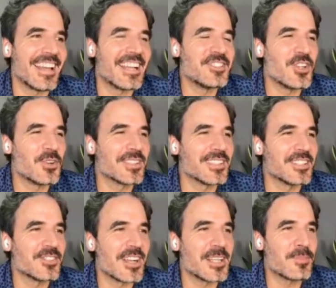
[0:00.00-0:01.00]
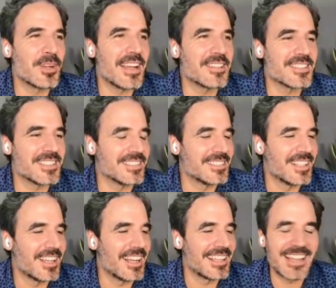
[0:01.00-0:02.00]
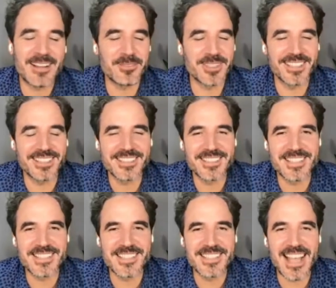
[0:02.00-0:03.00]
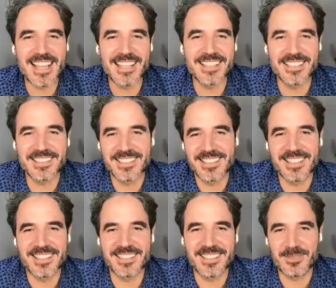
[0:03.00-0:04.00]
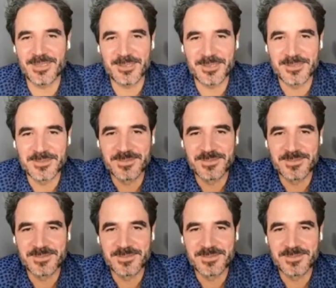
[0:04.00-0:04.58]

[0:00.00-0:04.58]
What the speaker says: I jokingly tried to pronounce it. I forget the Society. Whatever.